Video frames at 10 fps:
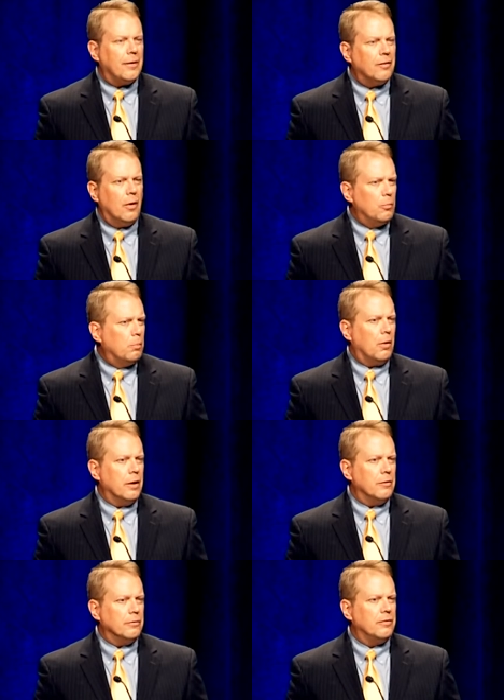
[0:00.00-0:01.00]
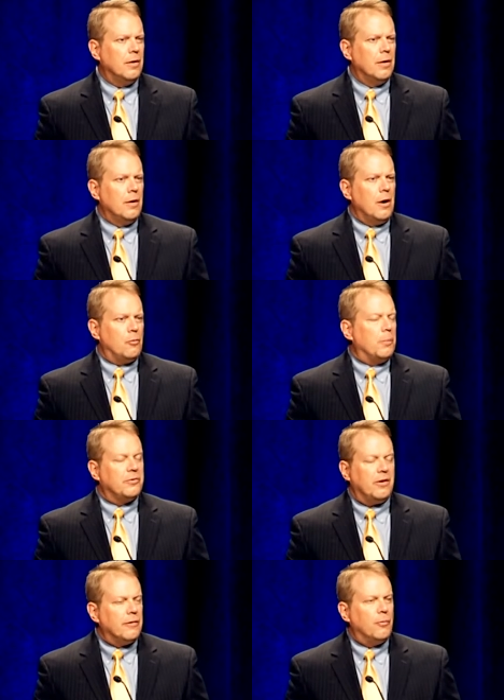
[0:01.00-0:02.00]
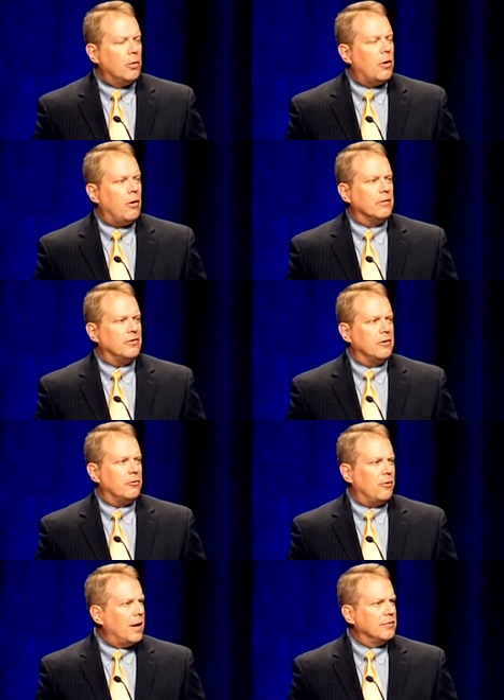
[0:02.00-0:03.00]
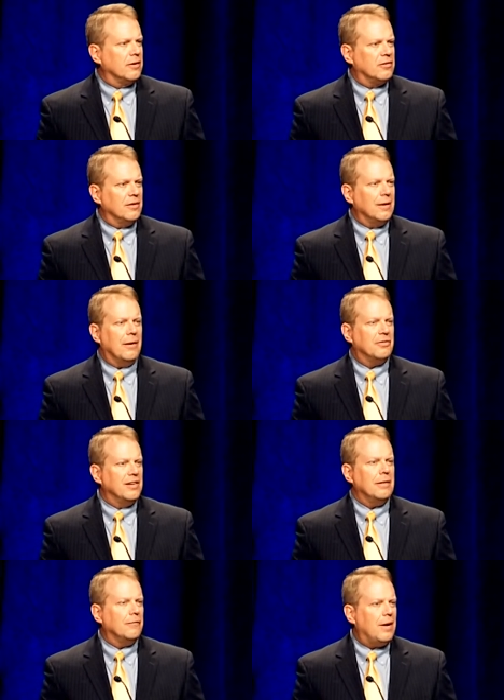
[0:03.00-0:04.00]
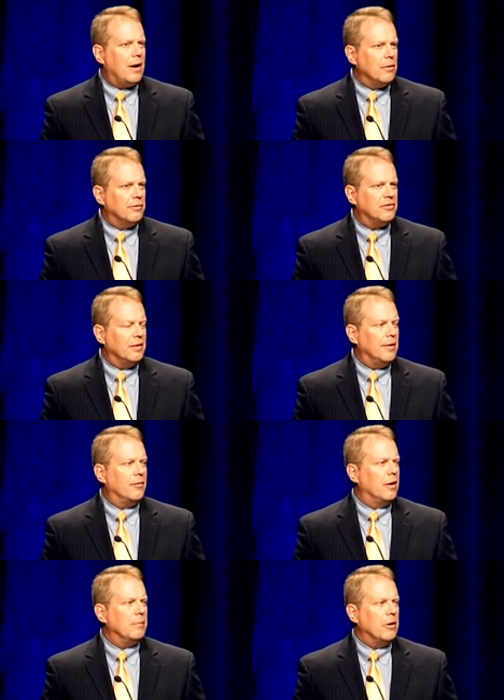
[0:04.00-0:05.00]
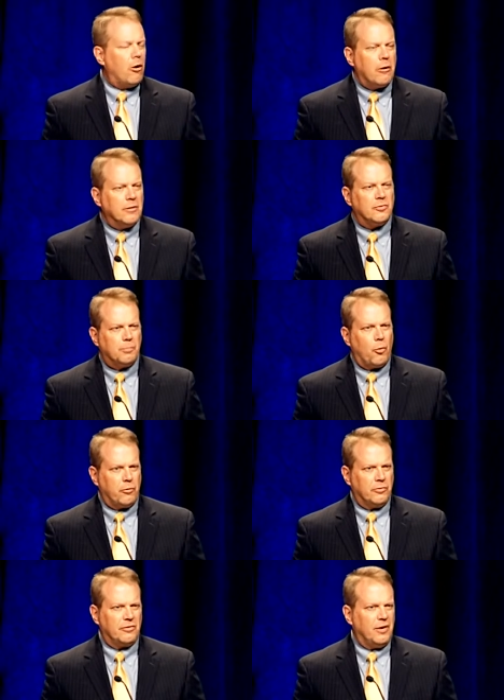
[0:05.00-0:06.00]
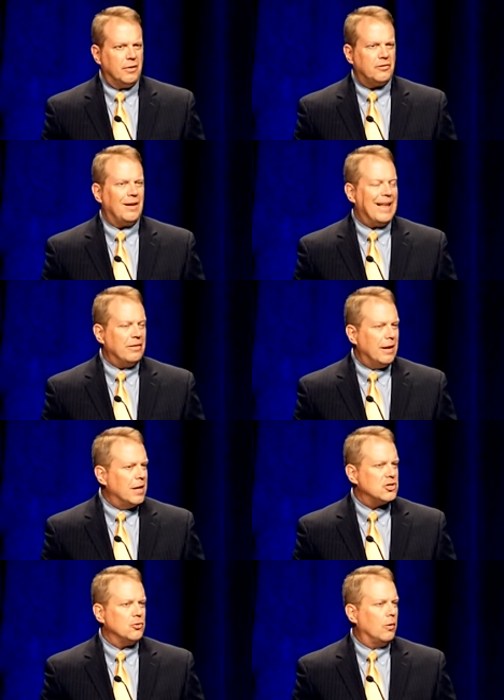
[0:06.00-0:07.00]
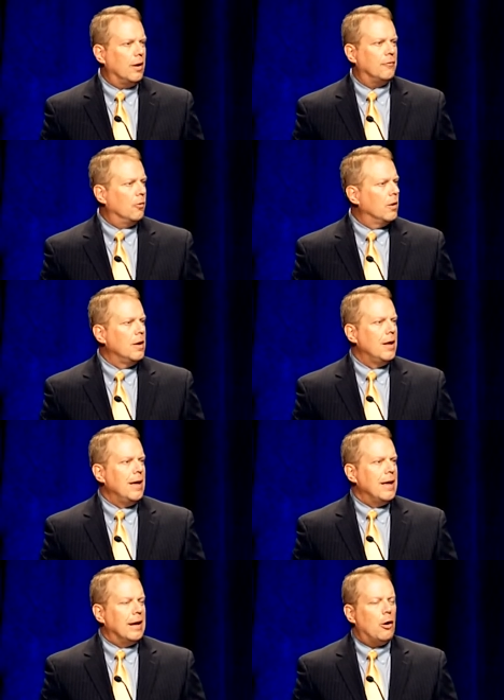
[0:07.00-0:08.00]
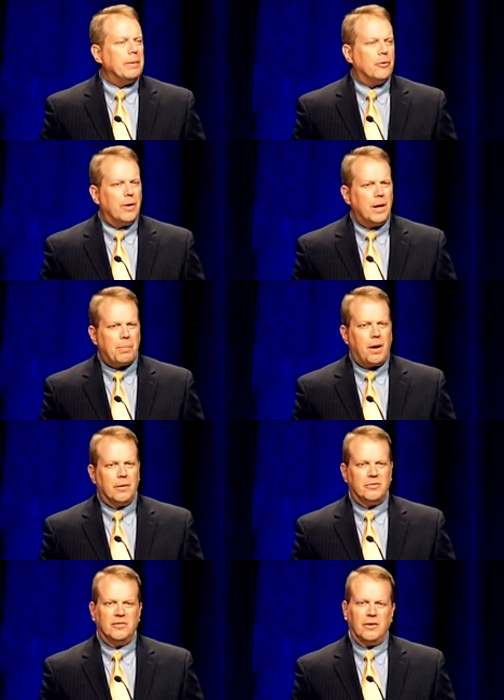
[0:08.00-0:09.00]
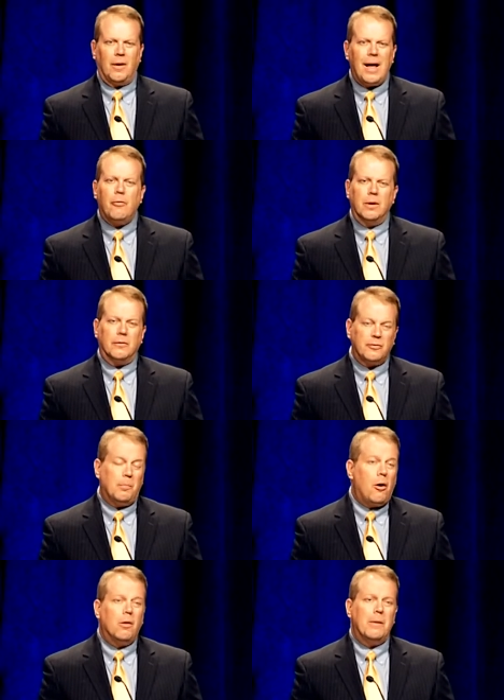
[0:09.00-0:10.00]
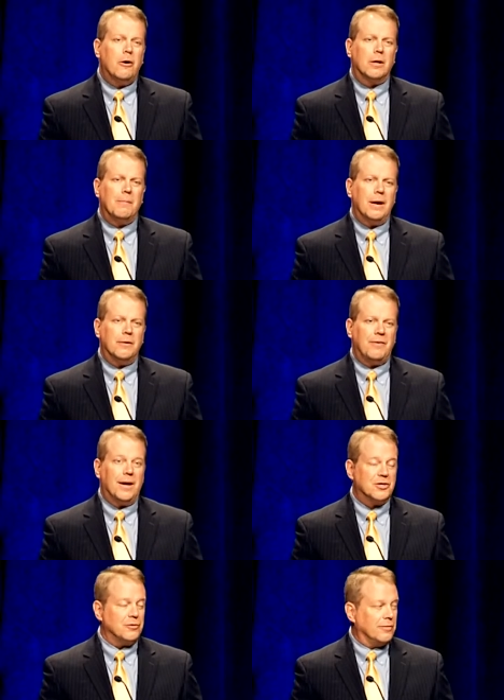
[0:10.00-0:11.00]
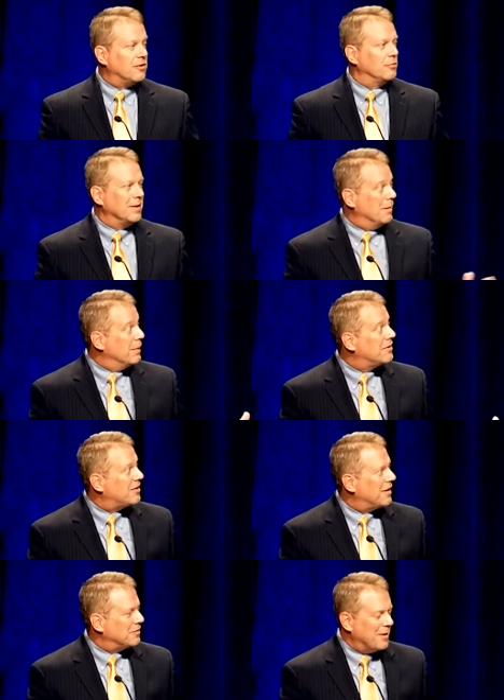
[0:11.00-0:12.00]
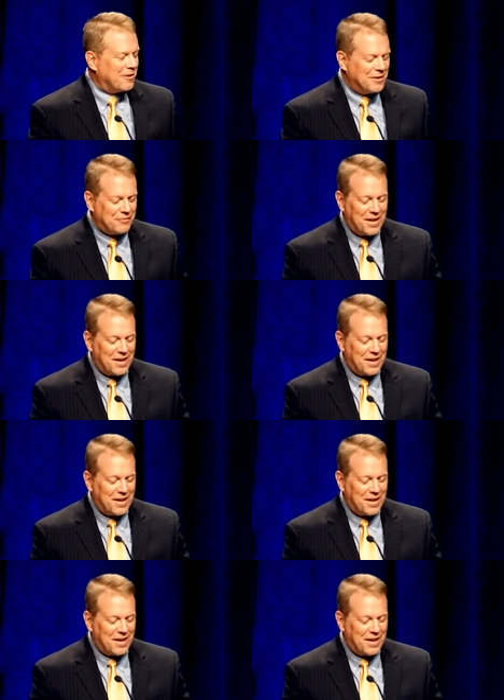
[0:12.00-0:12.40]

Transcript: of global players. Representative Woodall and Senator Isakson have seen the value of Suniva and have been ardent supporters of us at the national level and helping create policies that allow a small American manufacturer, excuse me, a mid-sized American